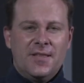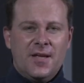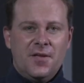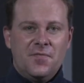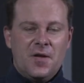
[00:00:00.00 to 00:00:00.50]

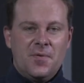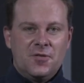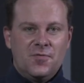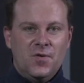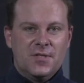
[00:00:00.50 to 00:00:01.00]
Thank you very
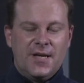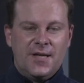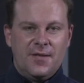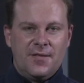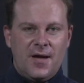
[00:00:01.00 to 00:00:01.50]
much for
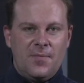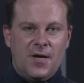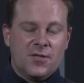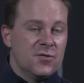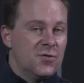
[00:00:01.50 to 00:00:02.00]
taking the time
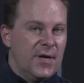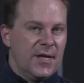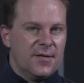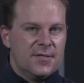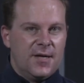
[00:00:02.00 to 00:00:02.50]
out and
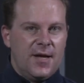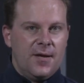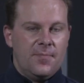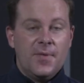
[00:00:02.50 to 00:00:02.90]
joining us today.